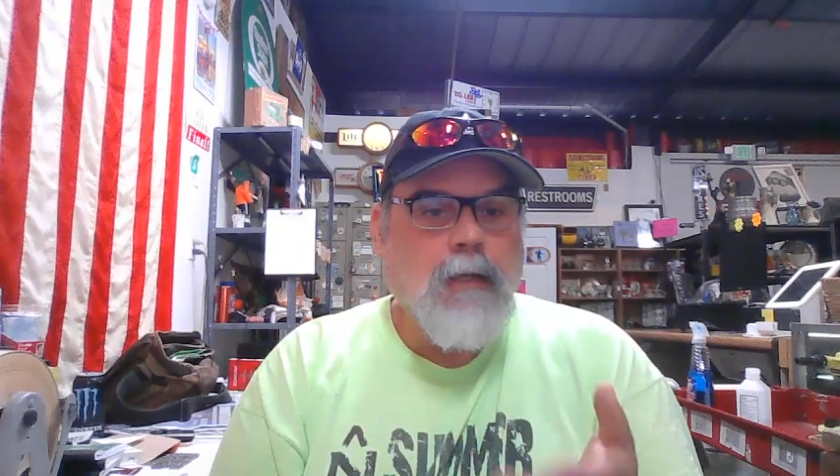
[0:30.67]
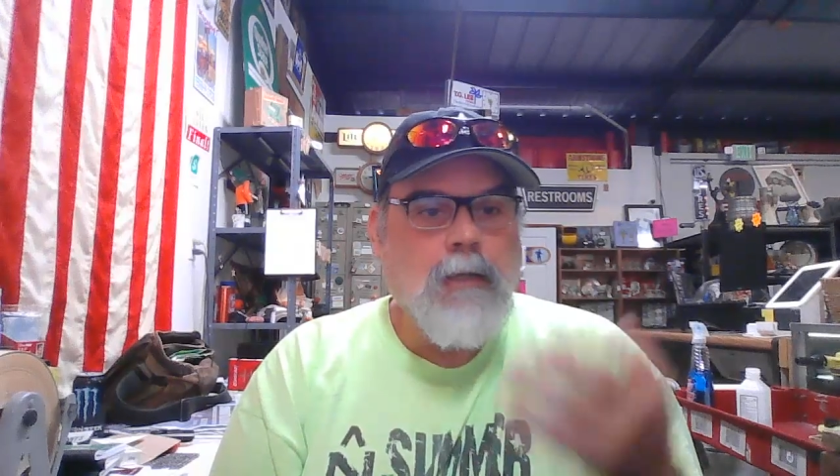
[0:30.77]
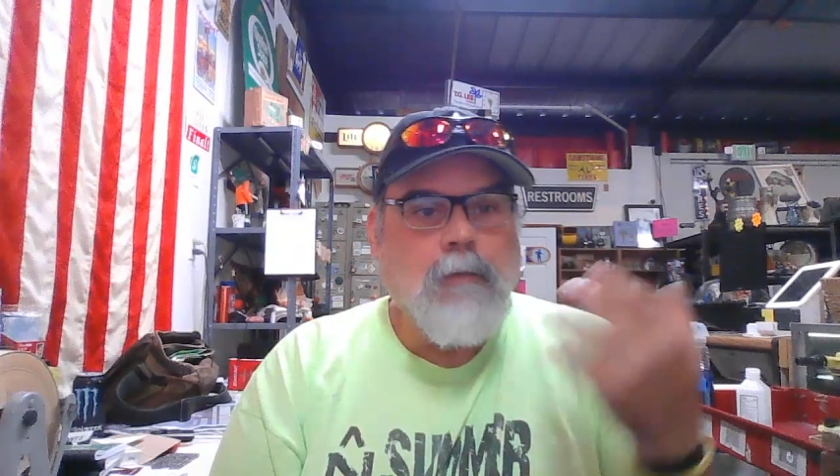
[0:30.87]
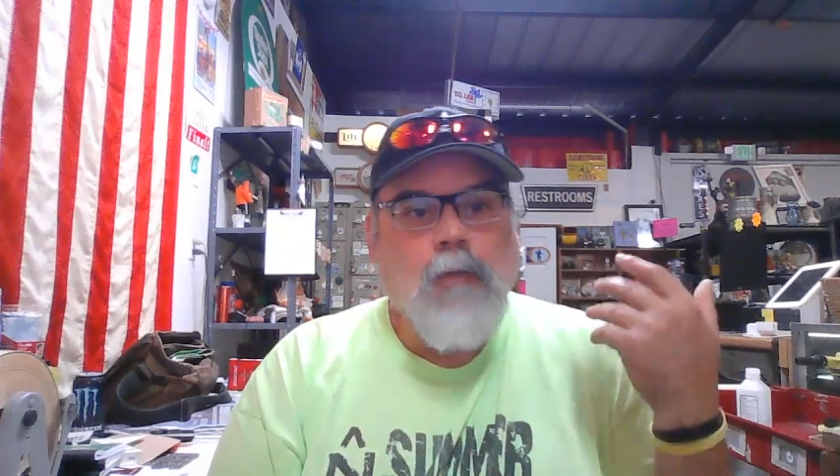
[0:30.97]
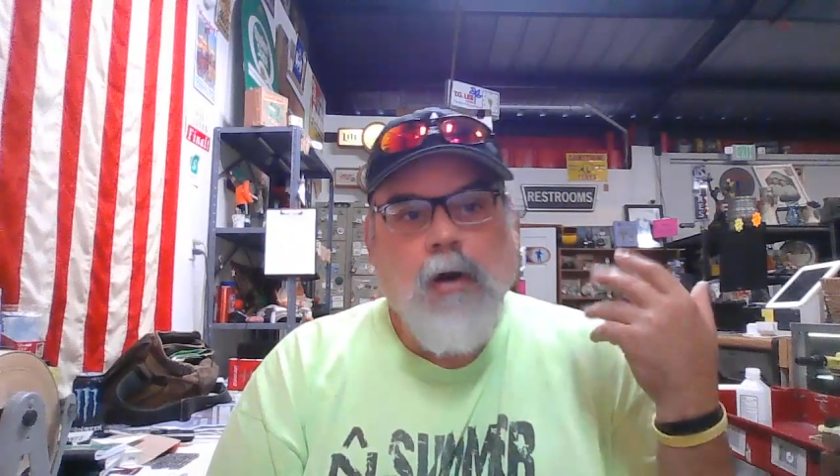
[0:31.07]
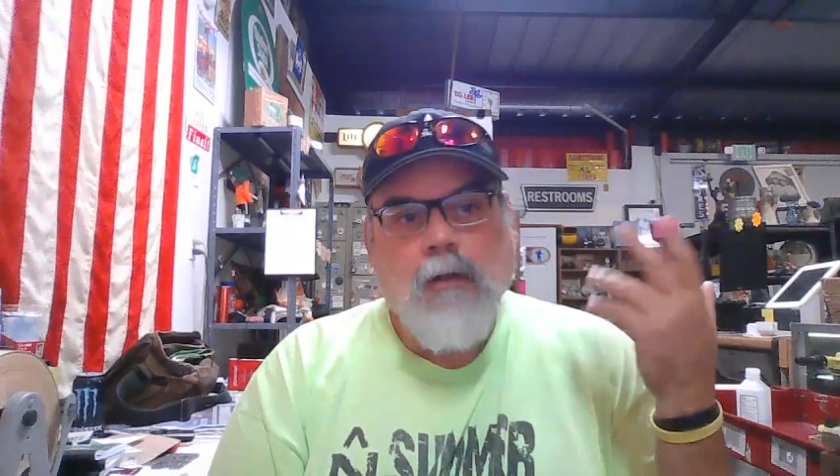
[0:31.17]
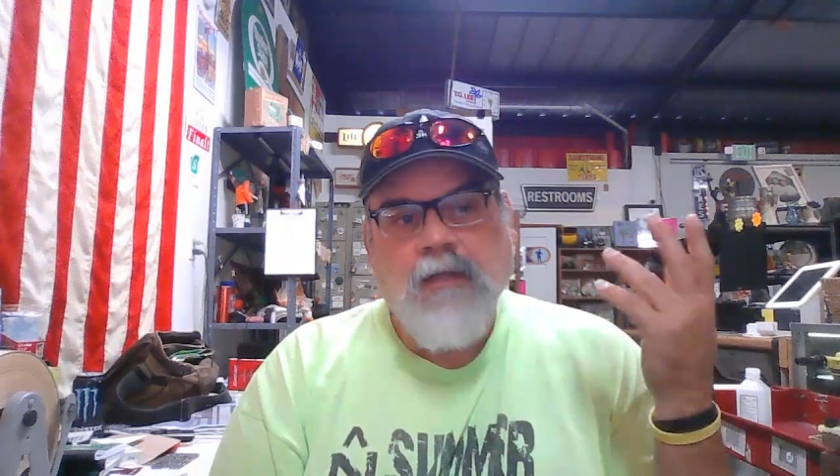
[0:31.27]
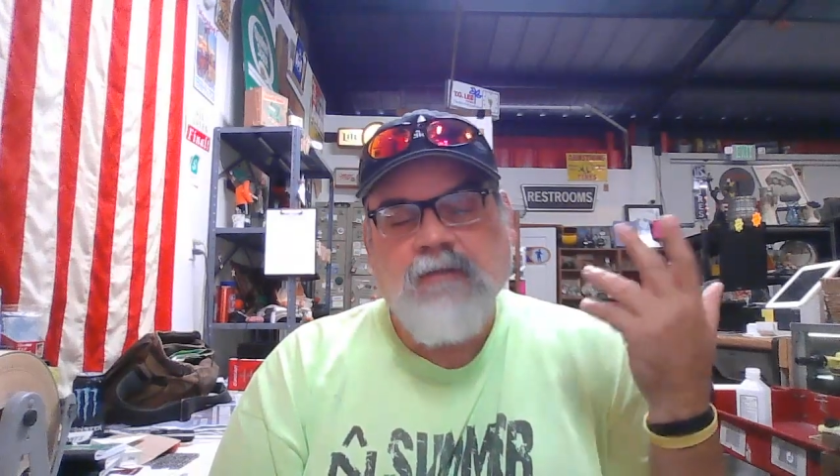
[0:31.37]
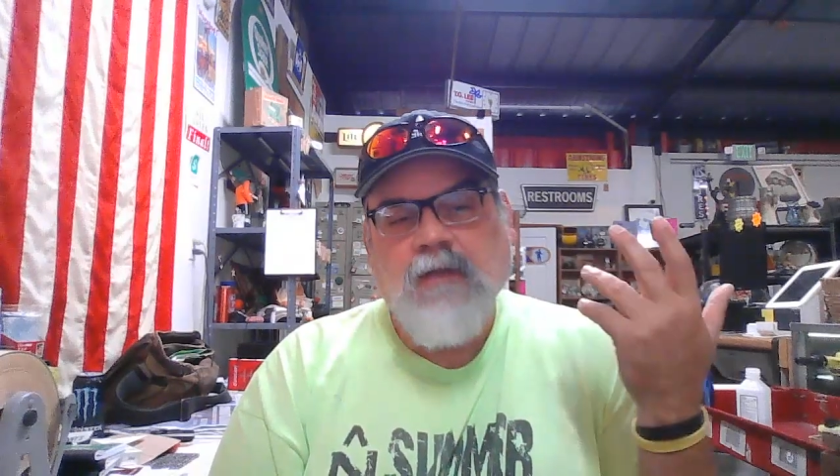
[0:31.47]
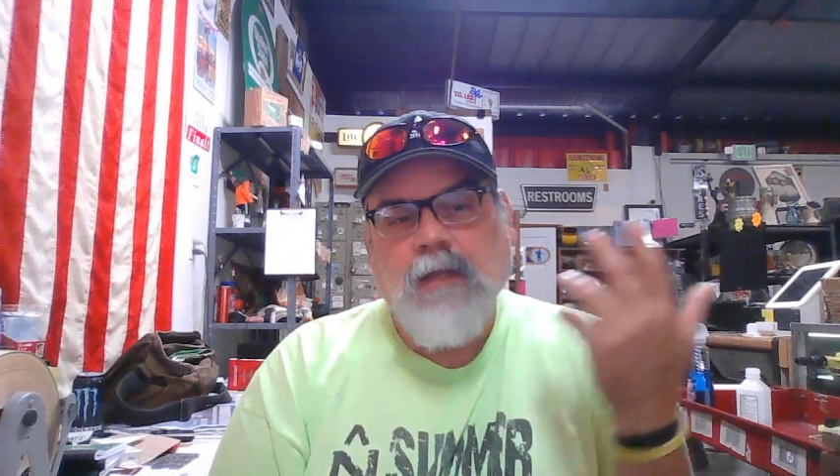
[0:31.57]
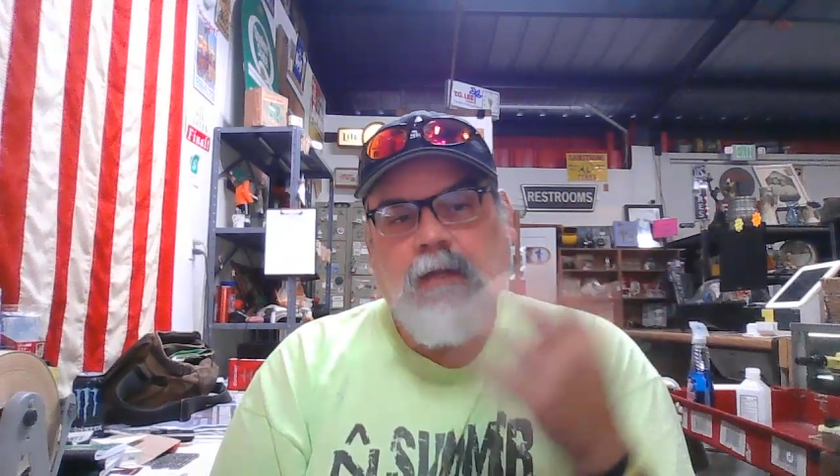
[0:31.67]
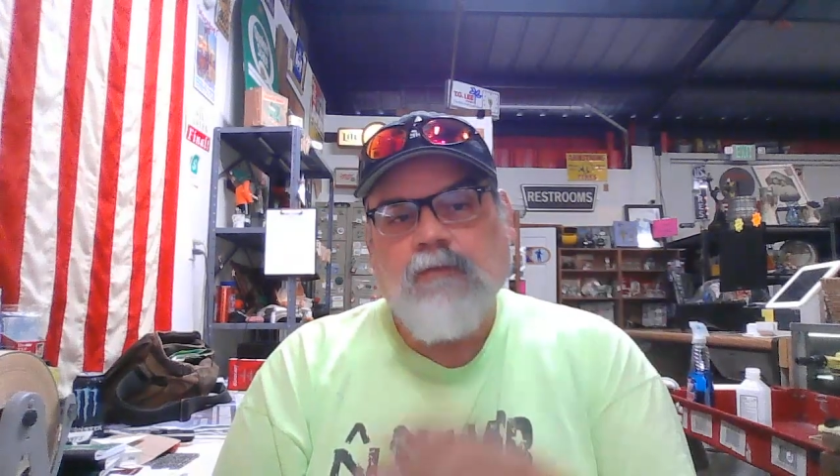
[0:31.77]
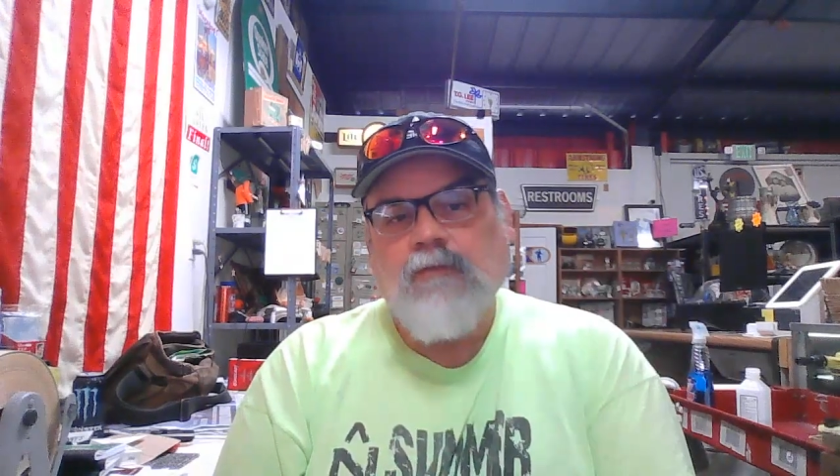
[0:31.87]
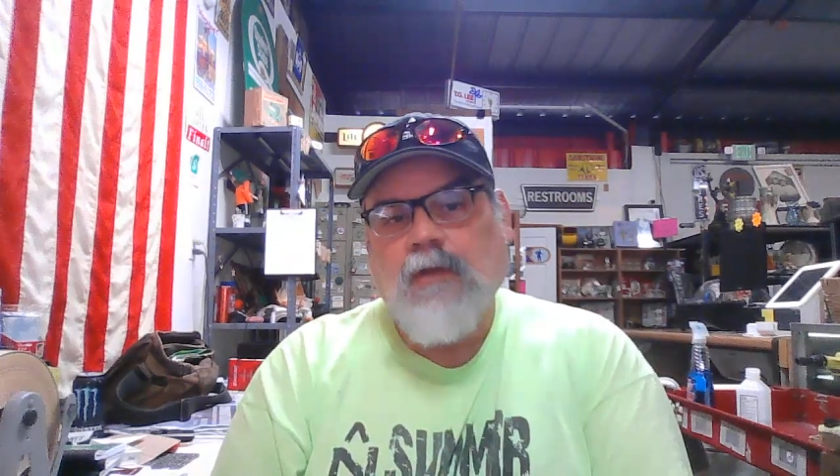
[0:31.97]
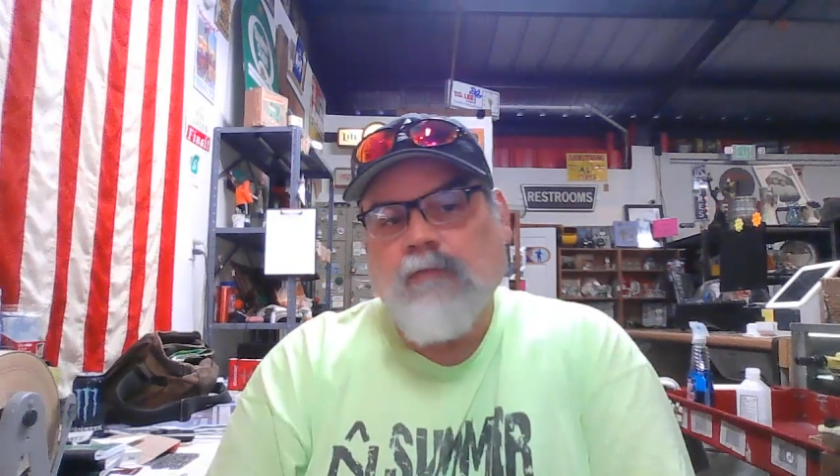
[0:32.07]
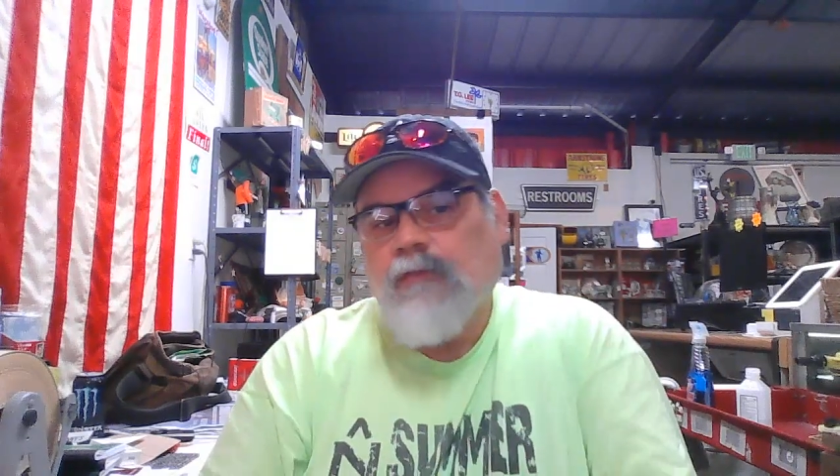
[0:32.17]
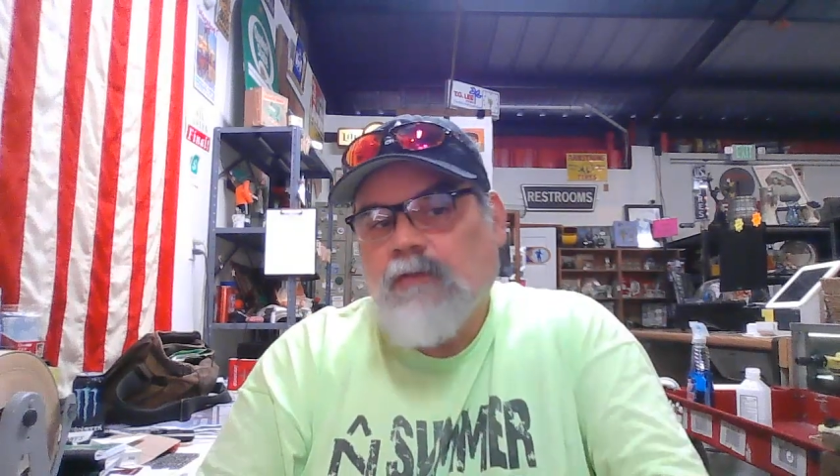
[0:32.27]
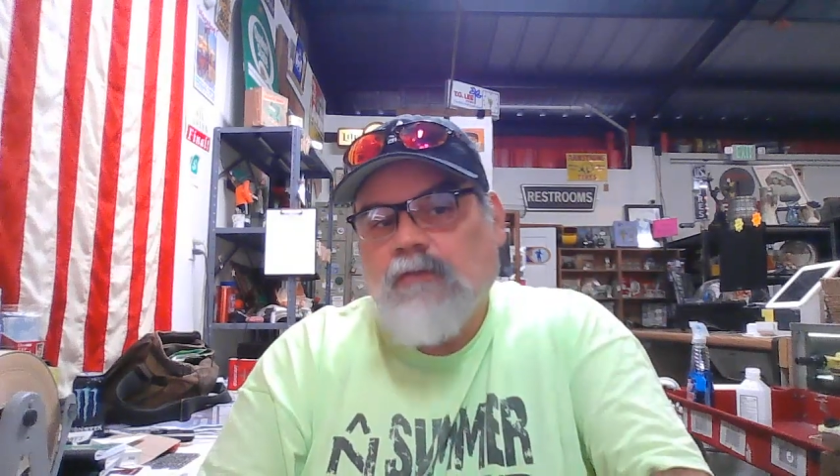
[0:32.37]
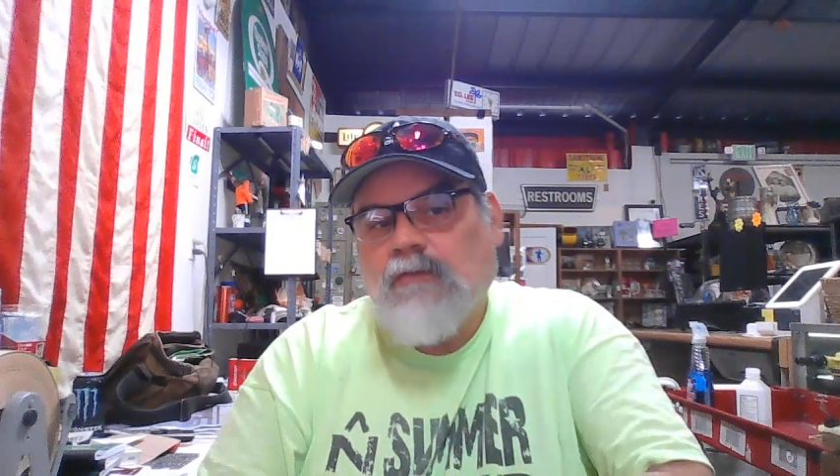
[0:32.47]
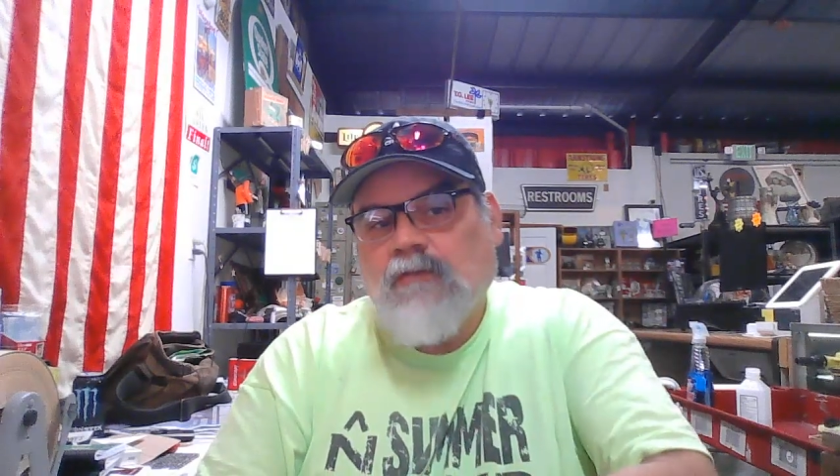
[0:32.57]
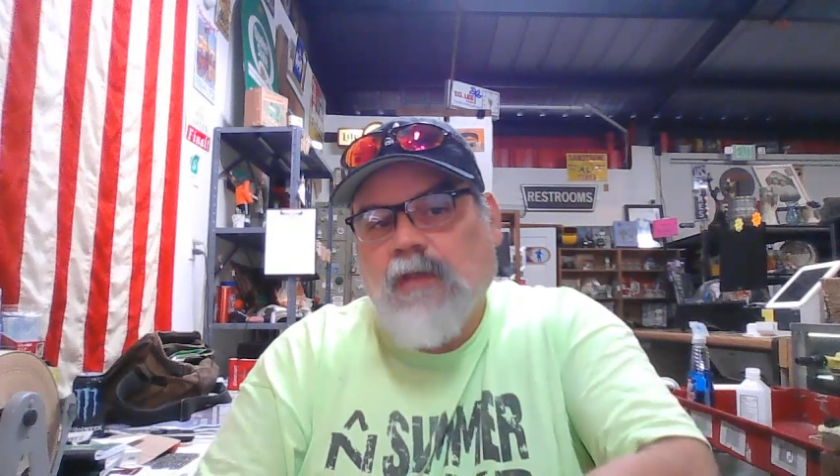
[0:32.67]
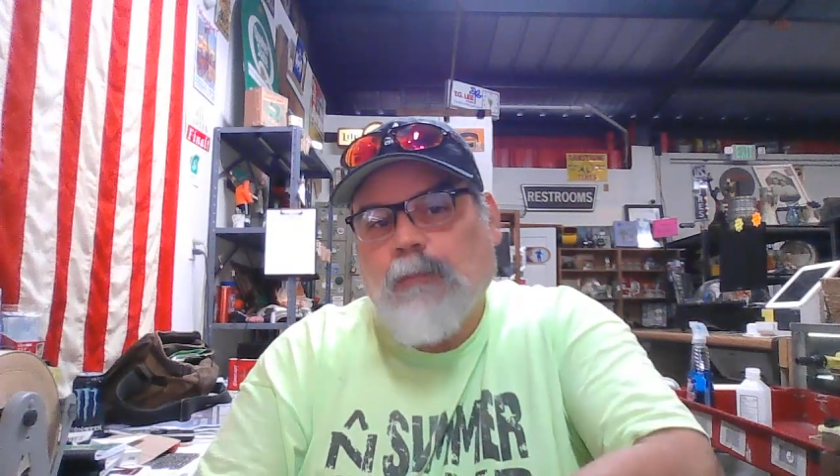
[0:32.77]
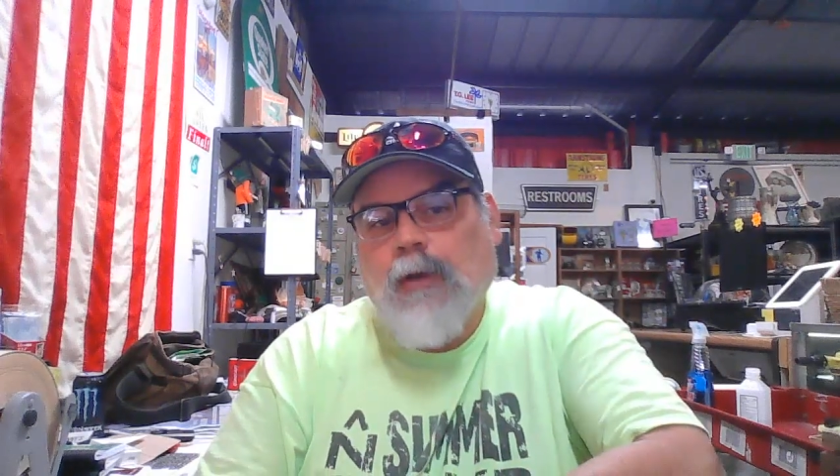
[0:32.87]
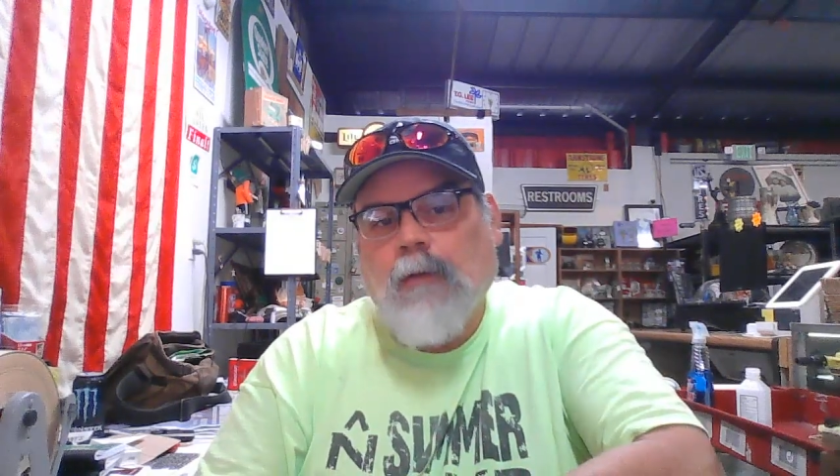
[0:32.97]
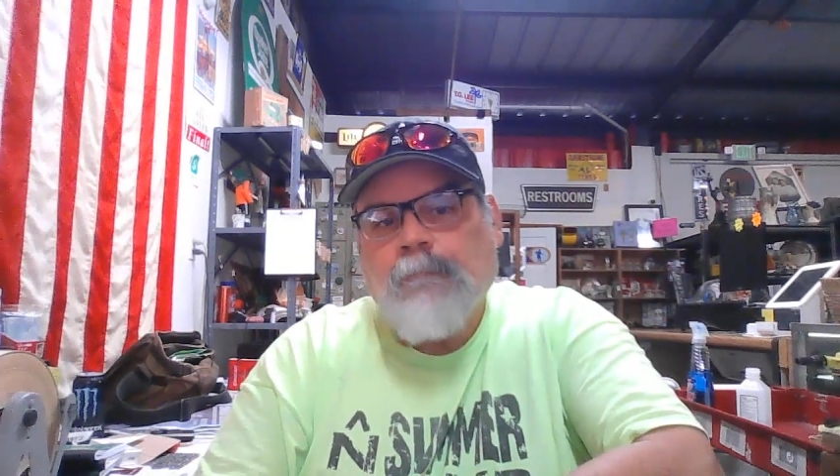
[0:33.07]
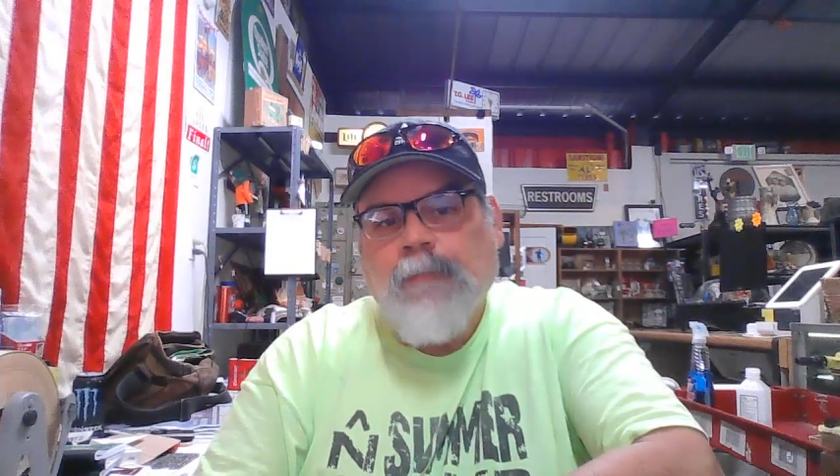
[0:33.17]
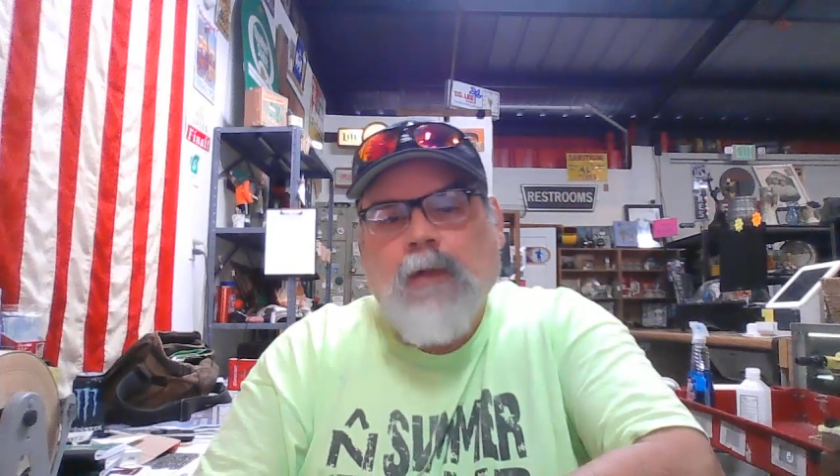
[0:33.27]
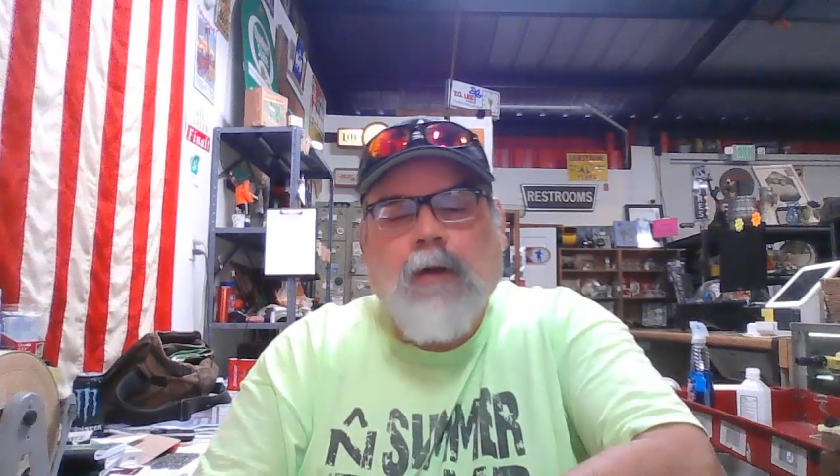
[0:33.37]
in a mall like Decades Reclaimed Vintage Depot,